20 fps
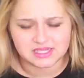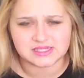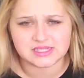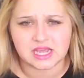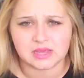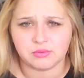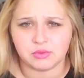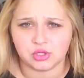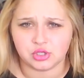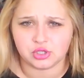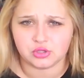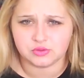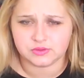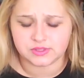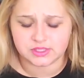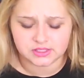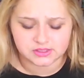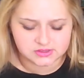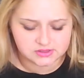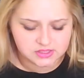type could use
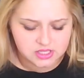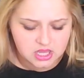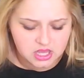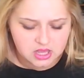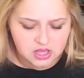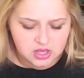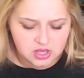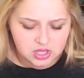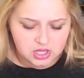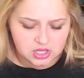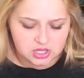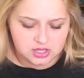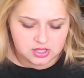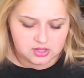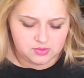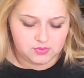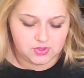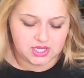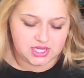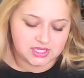this,
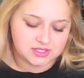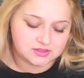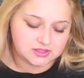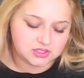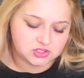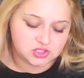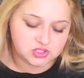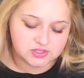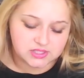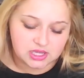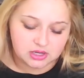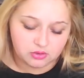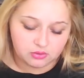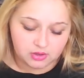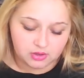because it's just that